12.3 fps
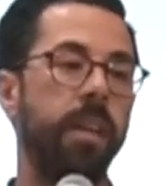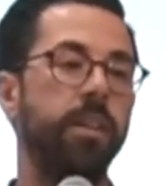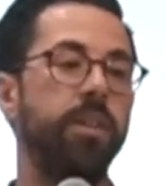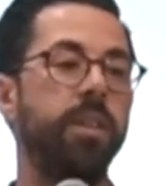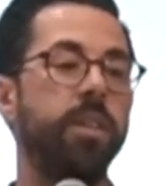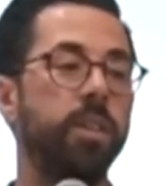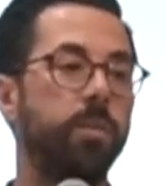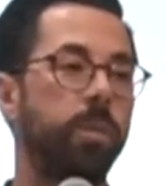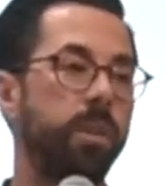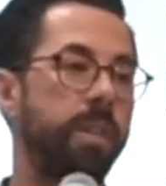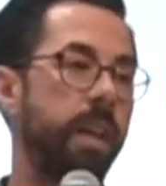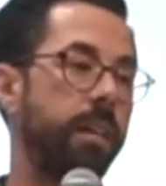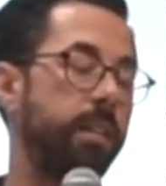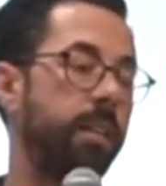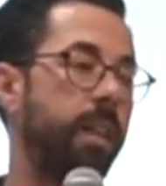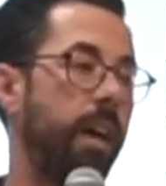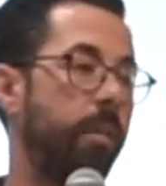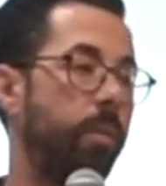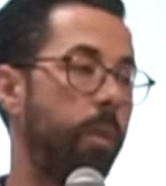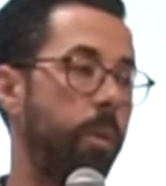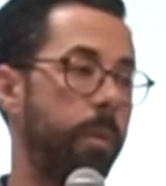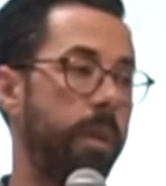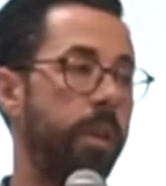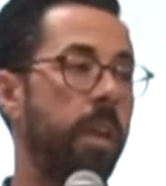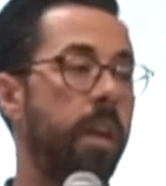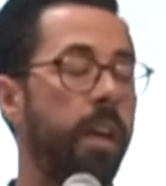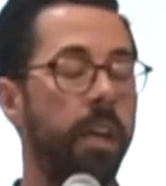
And Jesus protected that woman.